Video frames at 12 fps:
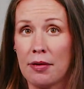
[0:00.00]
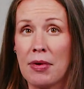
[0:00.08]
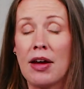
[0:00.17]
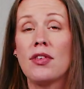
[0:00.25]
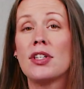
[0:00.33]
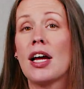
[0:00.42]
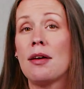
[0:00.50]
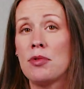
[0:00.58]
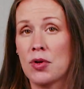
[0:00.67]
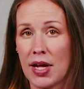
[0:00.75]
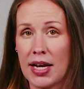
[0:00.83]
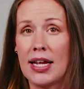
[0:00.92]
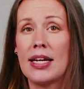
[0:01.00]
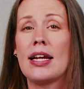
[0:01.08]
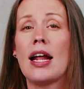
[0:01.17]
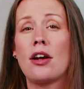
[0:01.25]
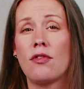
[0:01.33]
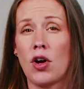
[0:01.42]
every time you get in and
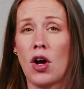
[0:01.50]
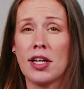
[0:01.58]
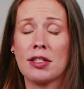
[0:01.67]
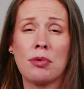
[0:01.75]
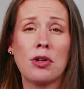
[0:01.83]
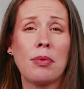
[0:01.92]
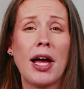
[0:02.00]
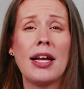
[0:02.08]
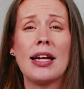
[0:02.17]
out of your hospital bed.